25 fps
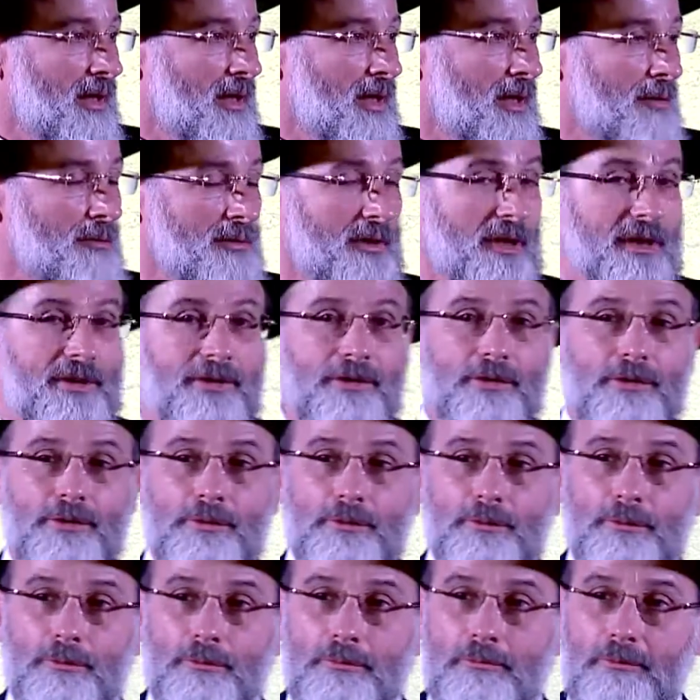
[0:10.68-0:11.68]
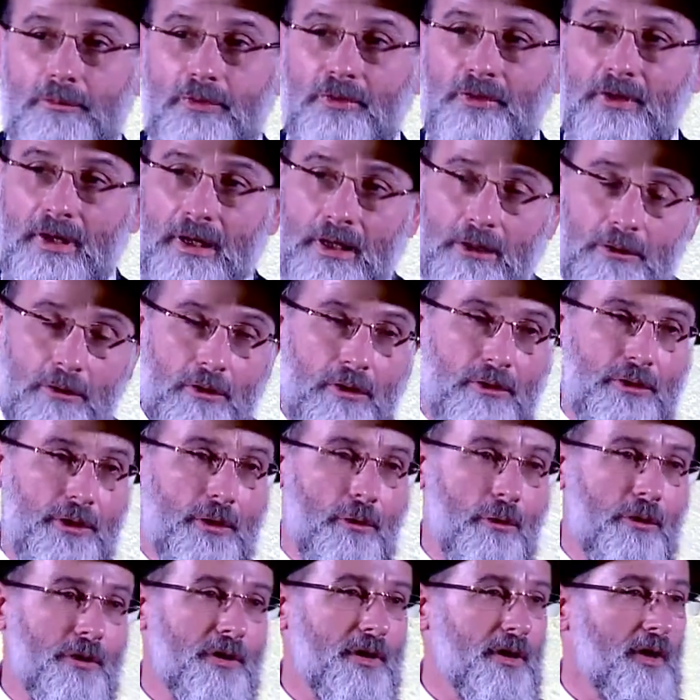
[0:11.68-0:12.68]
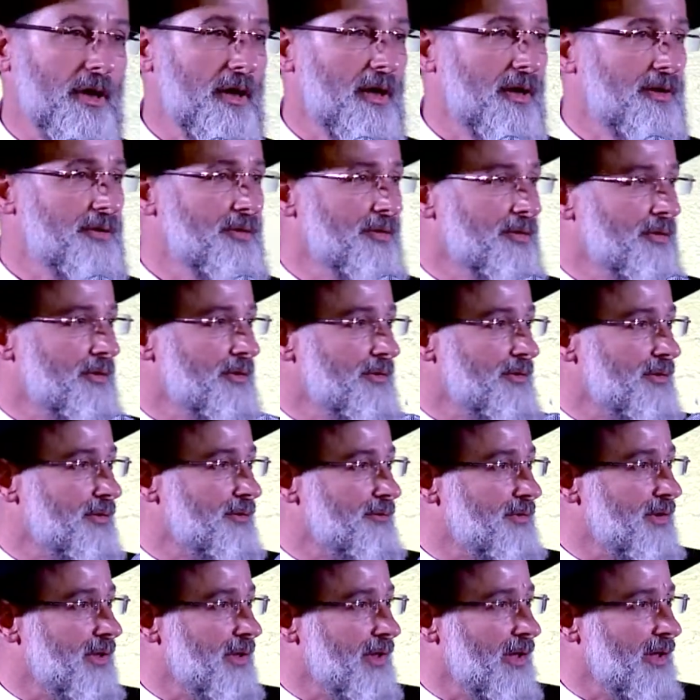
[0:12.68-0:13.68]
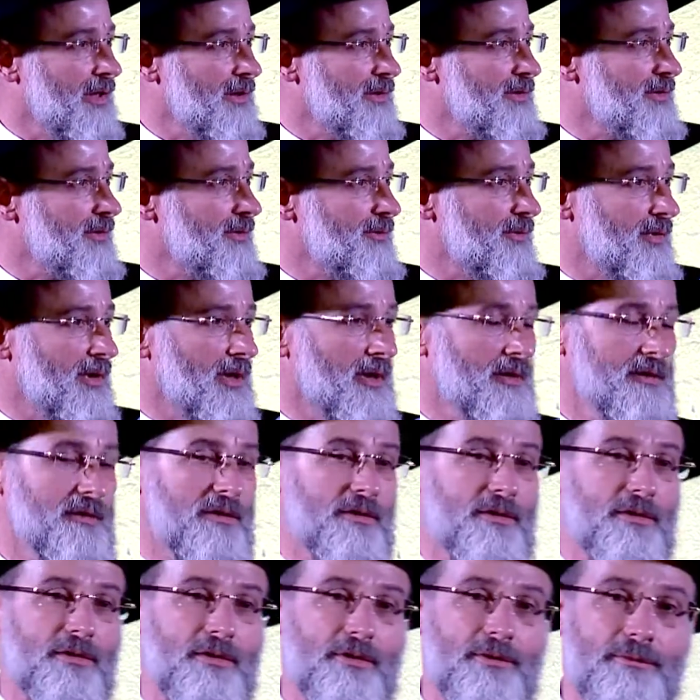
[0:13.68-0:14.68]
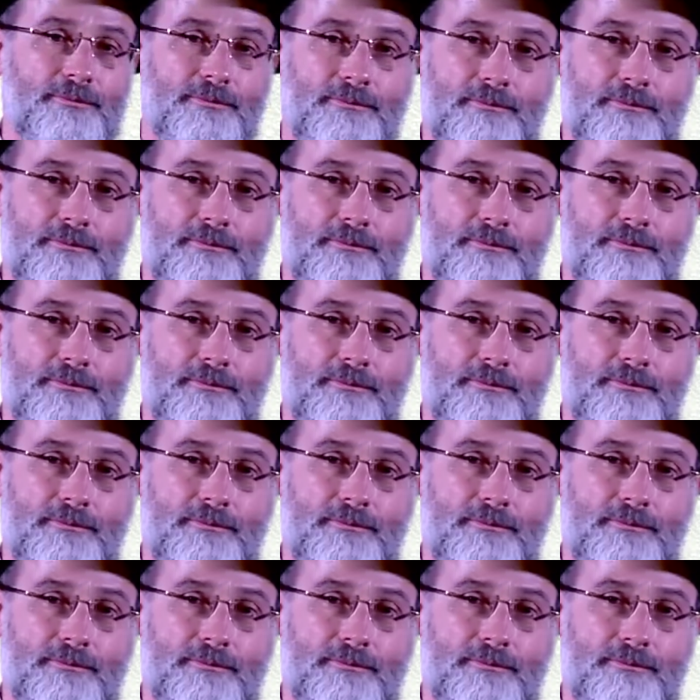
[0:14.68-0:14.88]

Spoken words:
I would like to thank all the organizers of tonight's event.